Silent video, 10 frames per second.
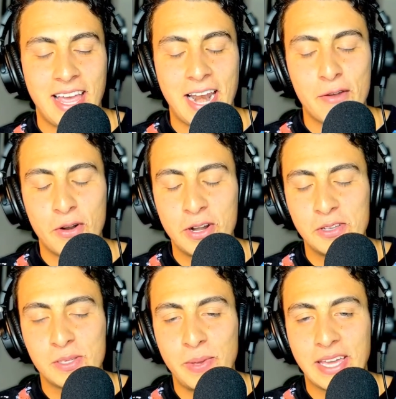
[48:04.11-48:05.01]
And I've heard
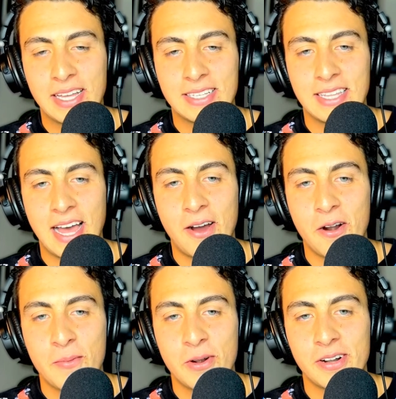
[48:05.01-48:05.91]
you speak into that
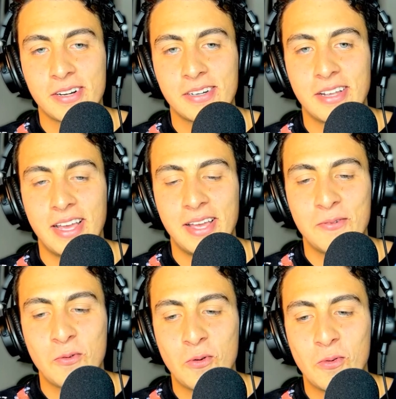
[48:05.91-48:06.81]
armor.
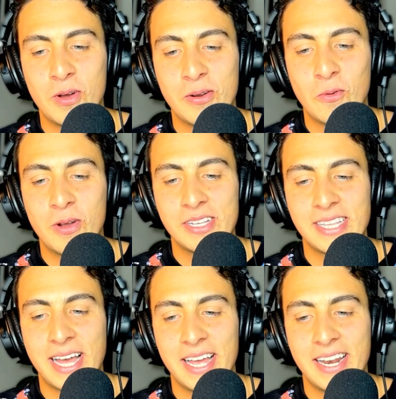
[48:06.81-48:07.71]
And what what
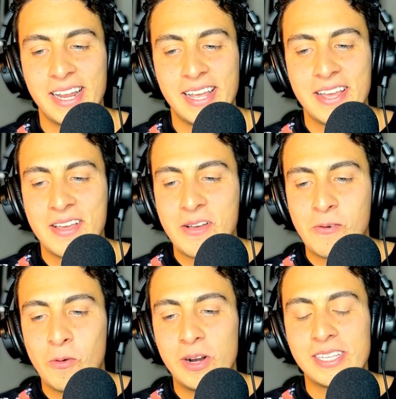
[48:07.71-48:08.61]
does that?
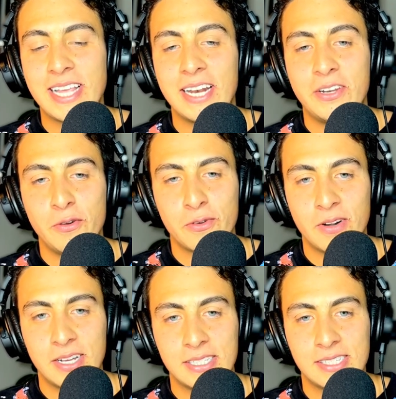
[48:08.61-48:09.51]
What does that do
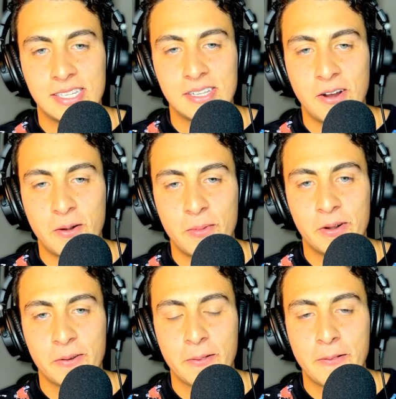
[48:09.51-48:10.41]
for us? This armor.